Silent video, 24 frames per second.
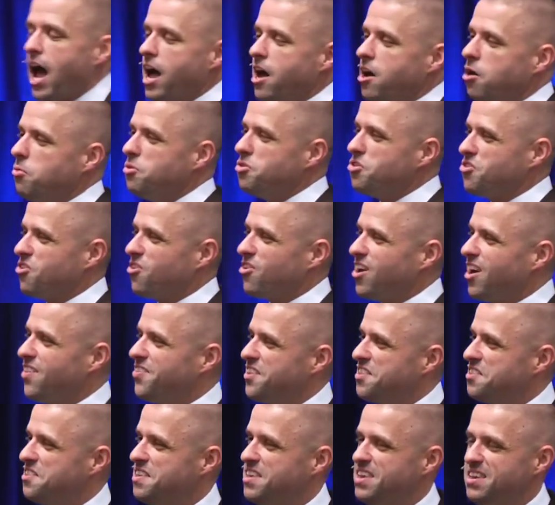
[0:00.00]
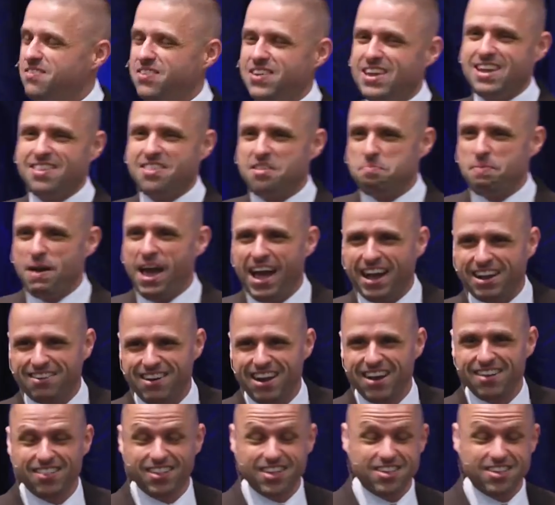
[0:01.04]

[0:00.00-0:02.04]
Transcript: I always turn on the TV in the background,